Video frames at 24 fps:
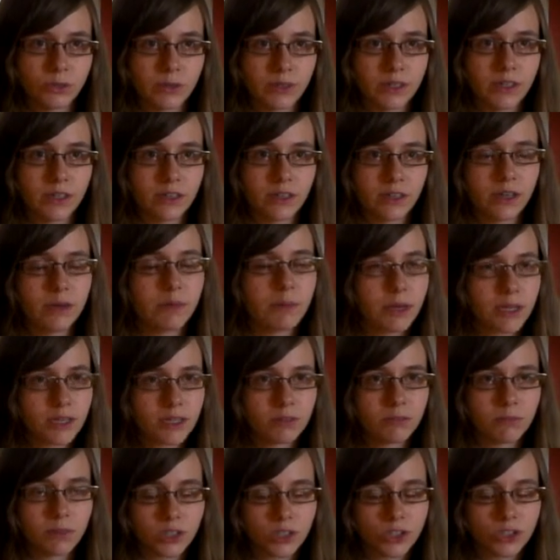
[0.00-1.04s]
reader and
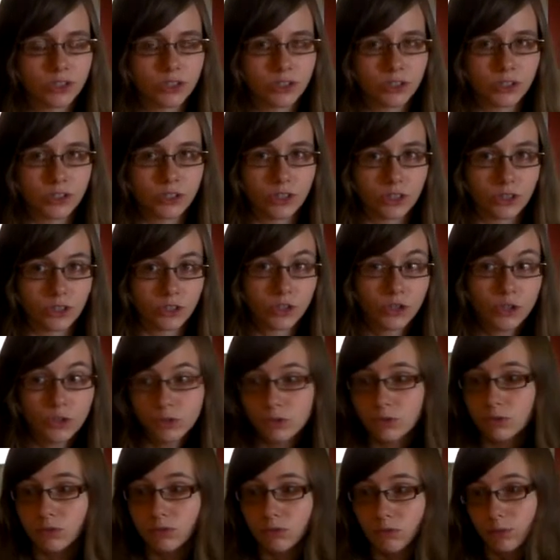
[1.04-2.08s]
makes it much easier
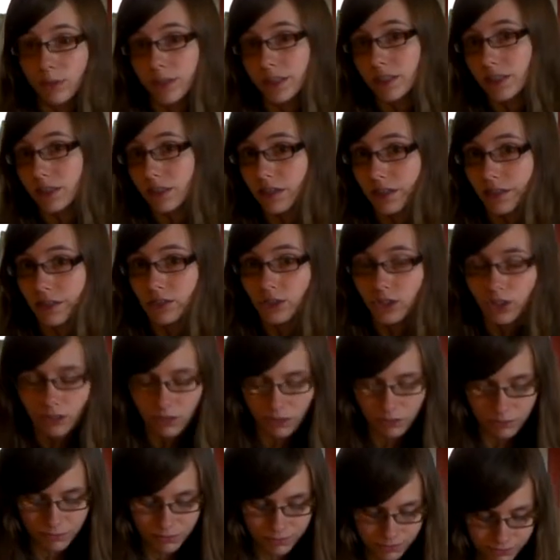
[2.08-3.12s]
to read in
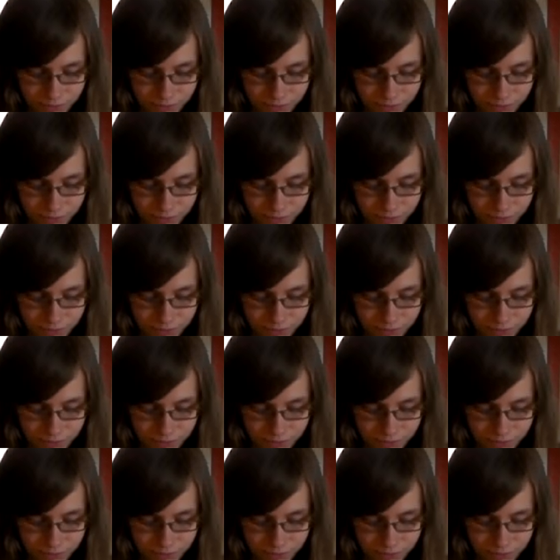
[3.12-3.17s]
general.